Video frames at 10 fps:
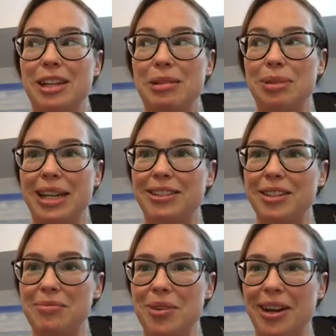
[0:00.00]

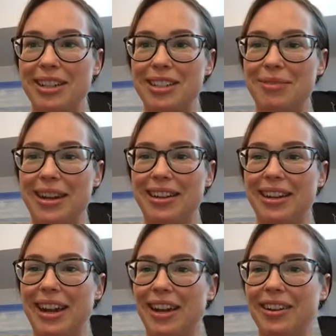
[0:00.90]
potentially more, depending on
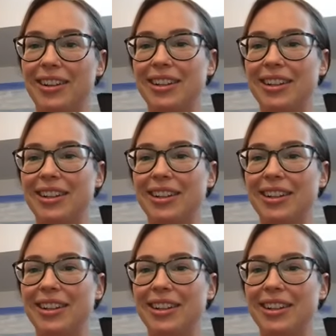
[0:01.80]
how